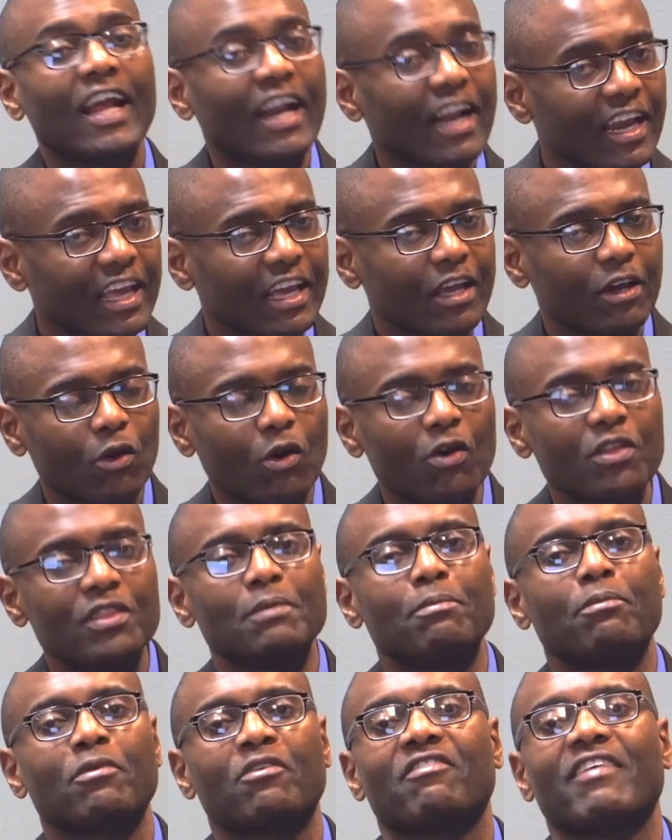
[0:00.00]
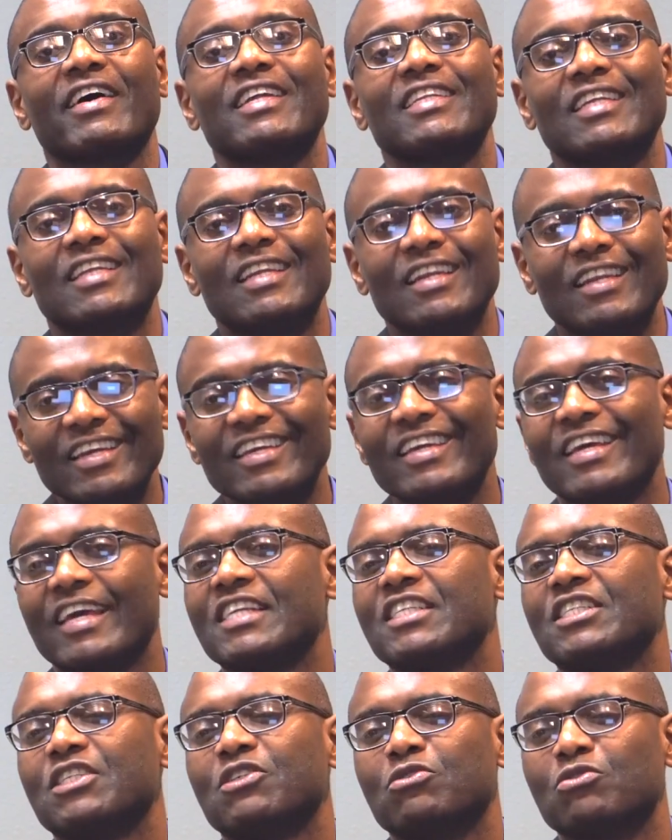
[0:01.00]
click on the provided
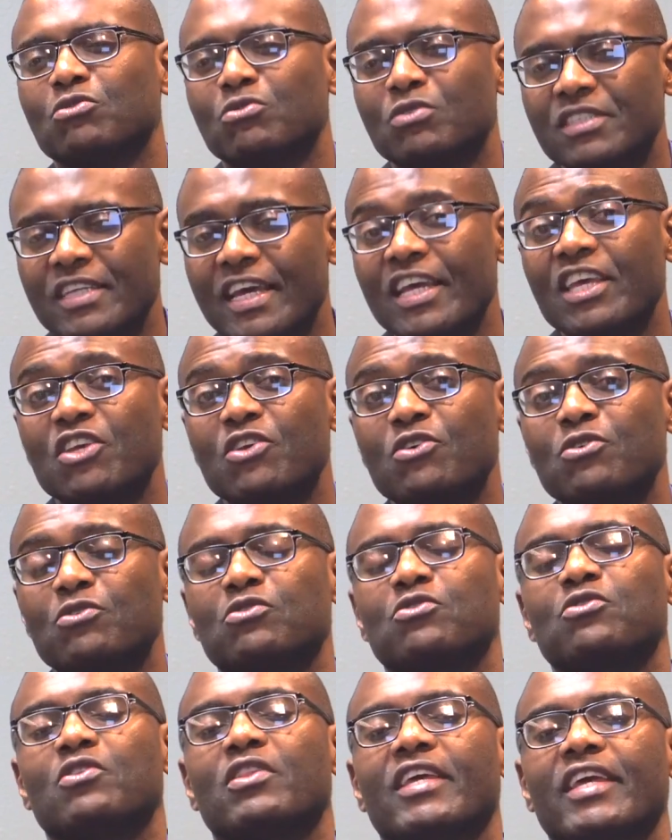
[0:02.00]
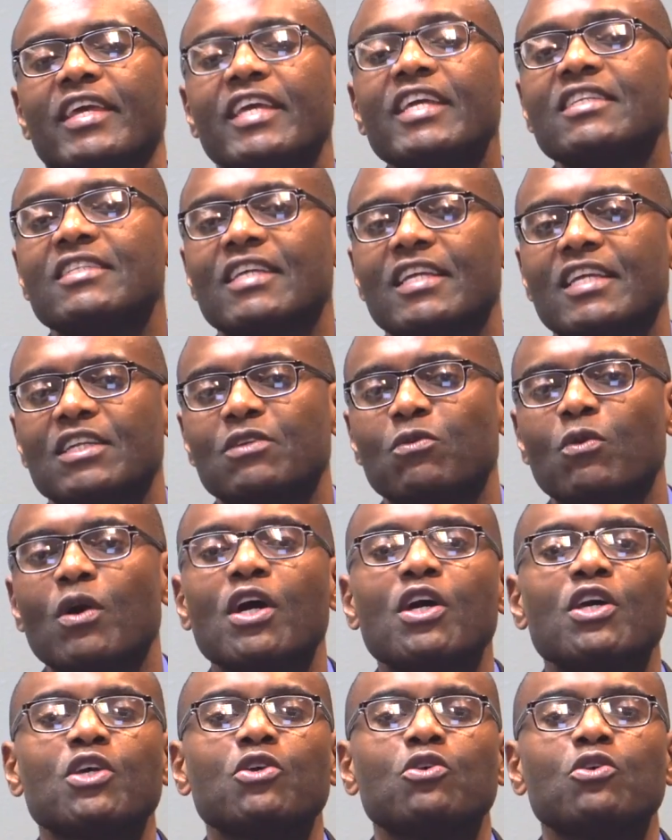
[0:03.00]
link and it will take you to the internet where